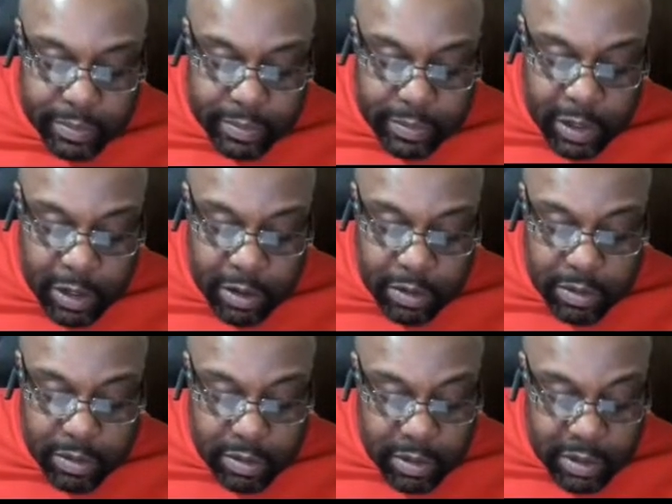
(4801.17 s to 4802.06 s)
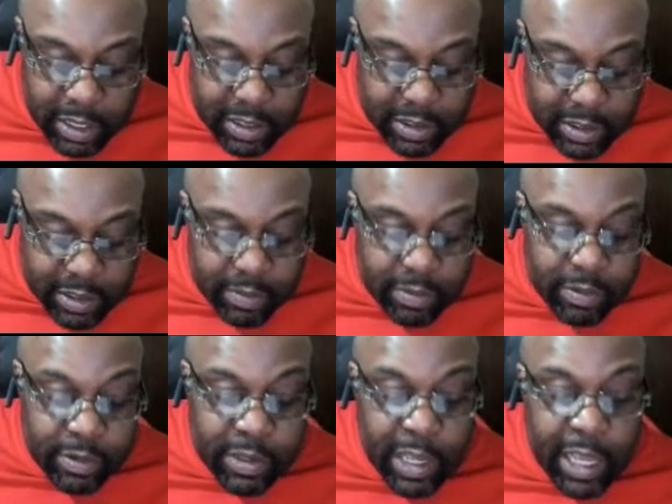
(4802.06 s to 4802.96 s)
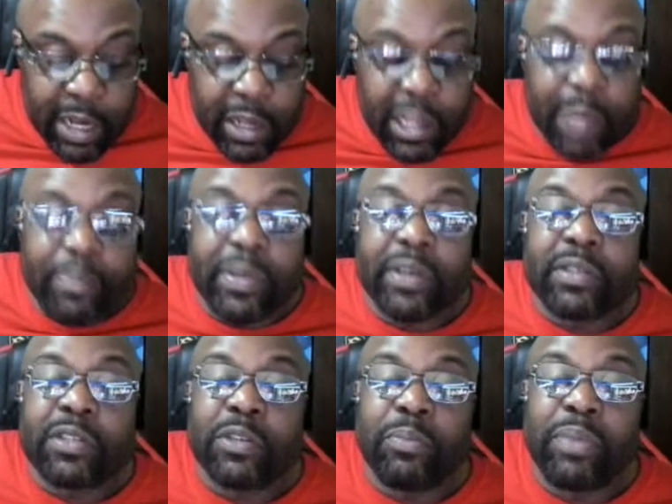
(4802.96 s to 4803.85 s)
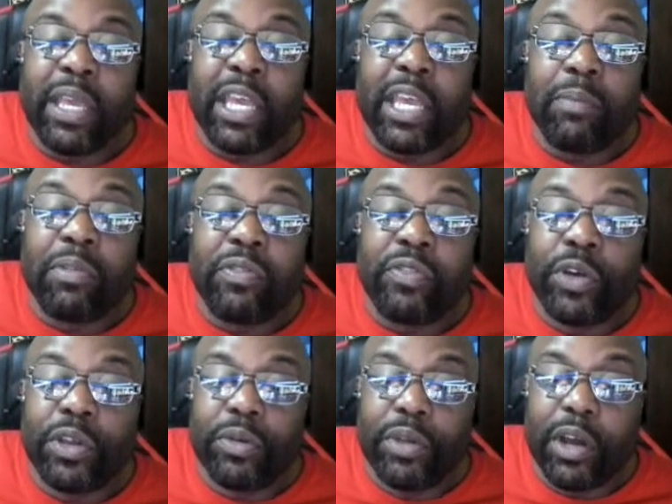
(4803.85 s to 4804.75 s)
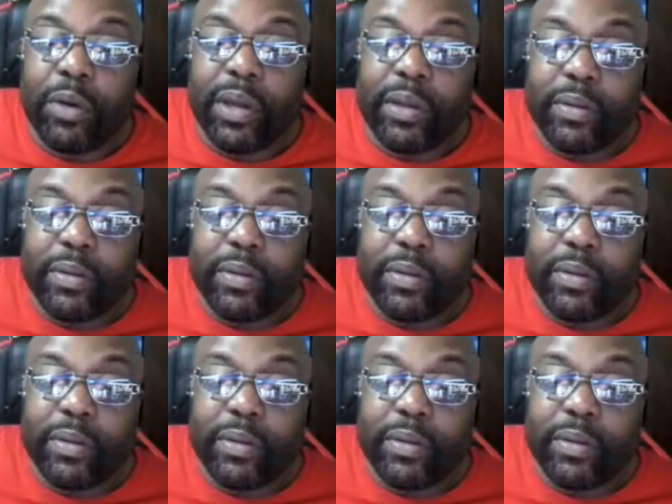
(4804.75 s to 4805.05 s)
You know, the Olympics will be here before you know it.